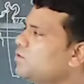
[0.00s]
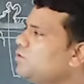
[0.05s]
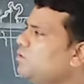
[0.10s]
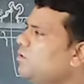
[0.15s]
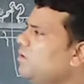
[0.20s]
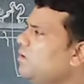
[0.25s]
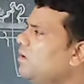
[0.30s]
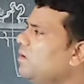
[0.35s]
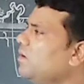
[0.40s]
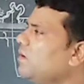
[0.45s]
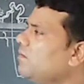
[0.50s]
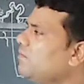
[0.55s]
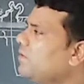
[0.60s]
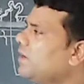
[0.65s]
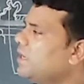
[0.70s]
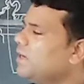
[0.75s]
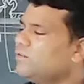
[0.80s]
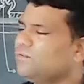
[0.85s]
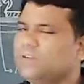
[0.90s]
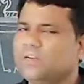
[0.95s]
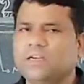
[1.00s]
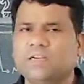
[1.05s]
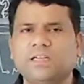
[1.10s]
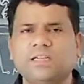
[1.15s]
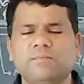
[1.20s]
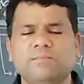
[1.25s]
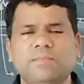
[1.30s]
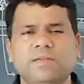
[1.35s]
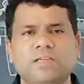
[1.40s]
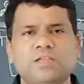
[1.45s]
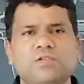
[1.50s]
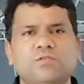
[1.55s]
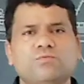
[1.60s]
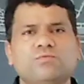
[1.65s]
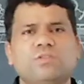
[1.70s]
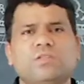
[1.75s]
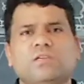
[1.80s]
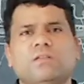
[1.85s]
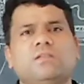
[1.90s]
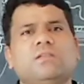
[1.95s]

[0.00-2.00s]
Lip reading: So phylogenetic means to see